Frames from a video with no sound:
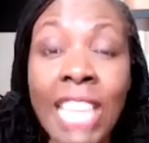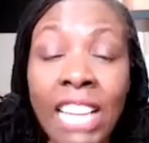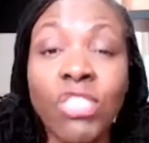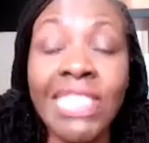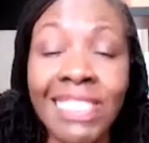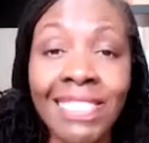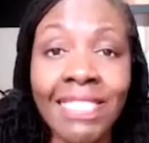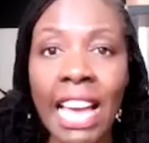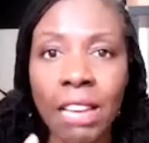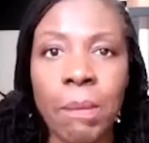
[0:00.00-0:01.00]
actually
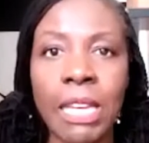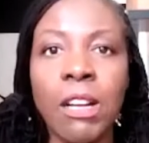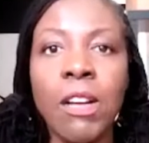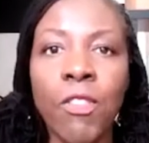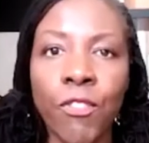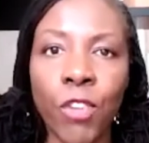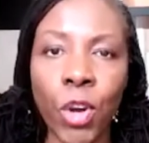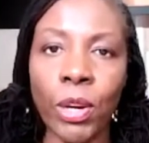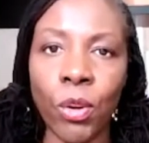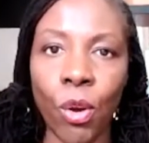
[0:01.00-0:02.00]
sack me for
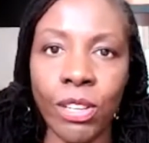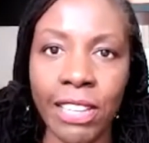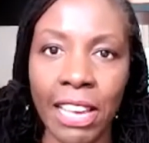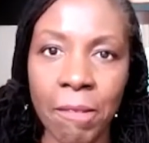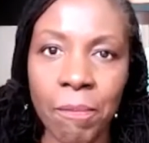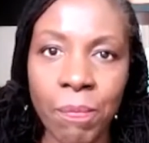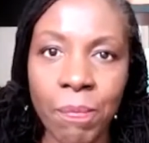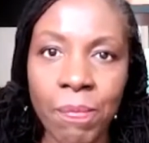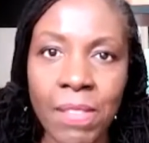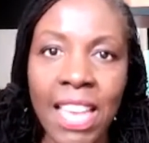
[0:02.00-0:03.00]
going on holiday.
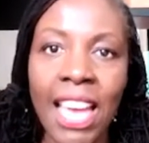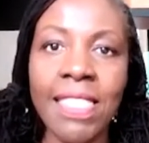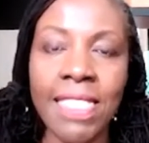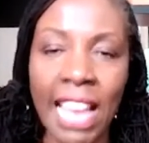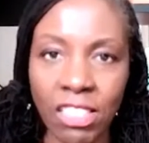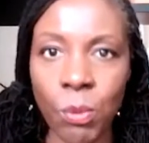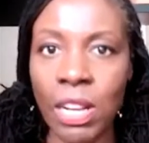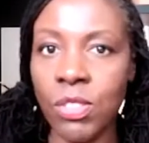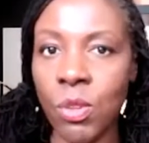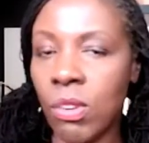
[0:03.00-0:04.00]
And that's when
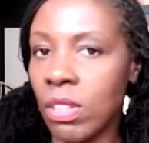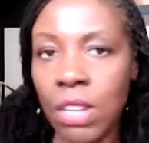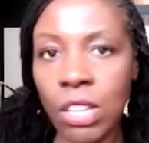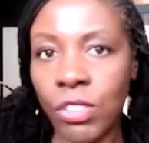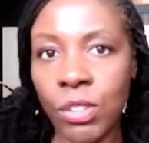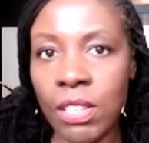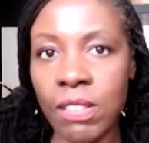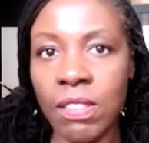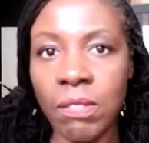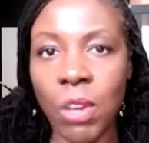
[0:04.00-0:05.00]
I thought, can't do
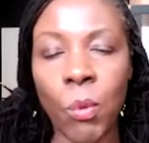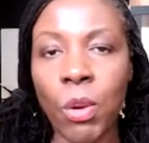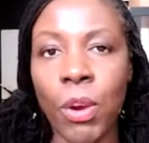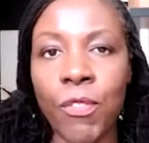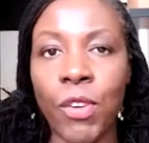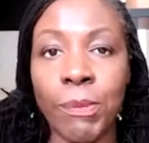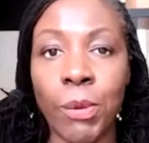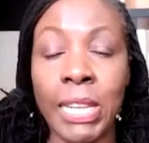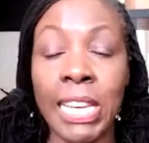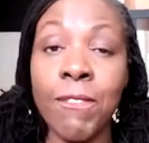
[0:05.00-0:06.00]
this. Don't want to work for
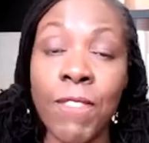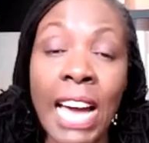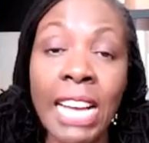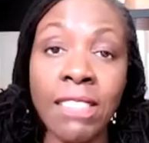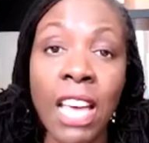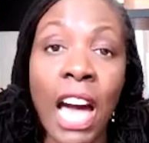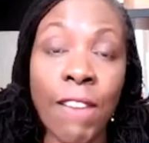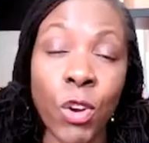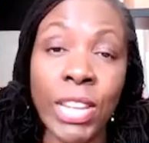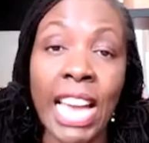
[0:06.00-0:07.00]
anybody. In fact,
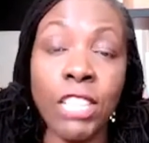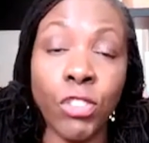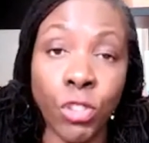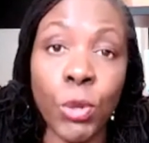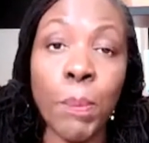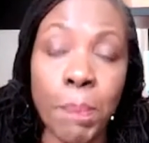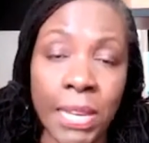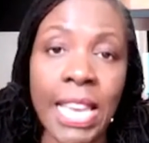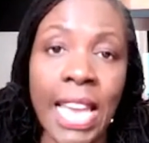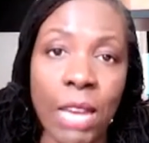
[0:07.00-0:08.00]
I've only had 2
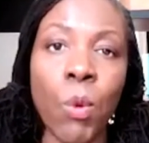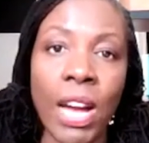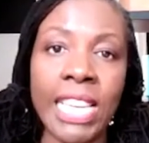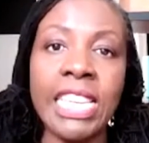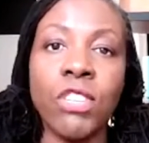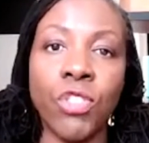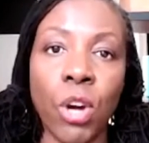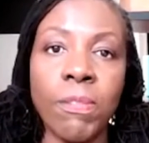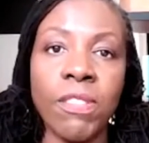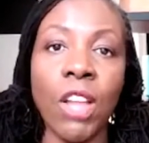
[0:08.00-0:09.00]
PAYE
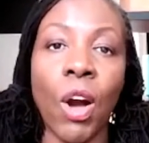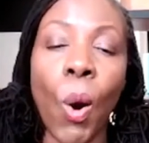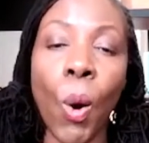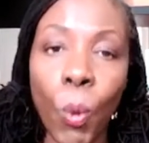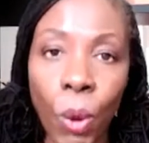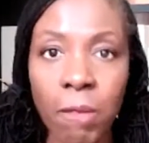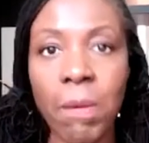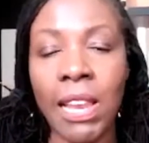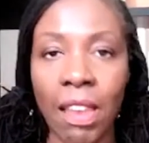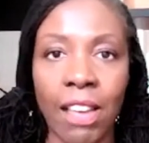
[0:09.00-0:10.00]
jobs in the whole of
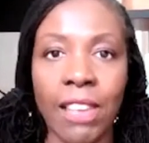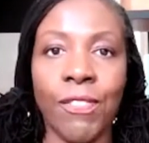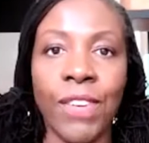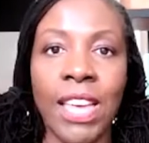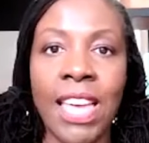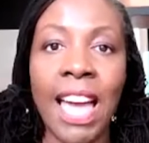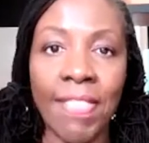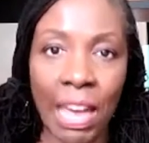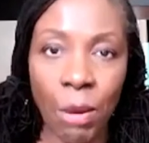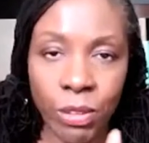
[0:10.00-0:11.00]
my life.
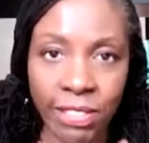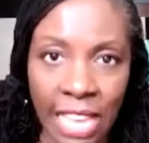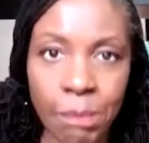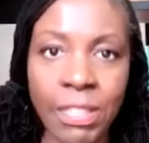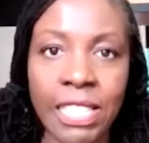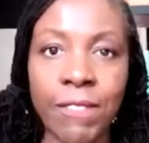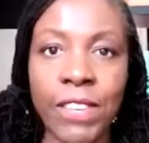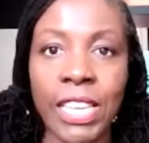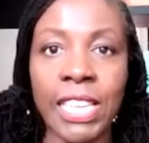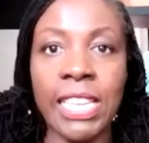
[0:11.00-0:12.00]
And that was
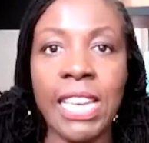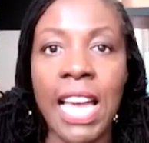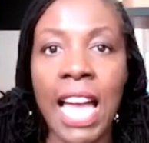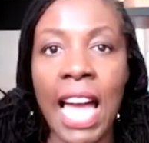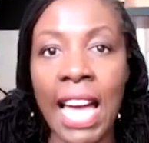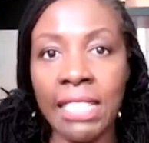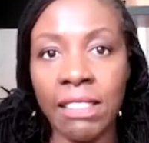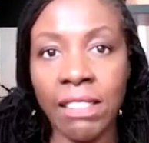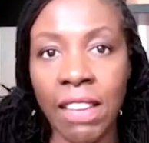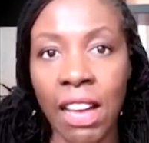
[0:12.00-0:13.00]
MTV and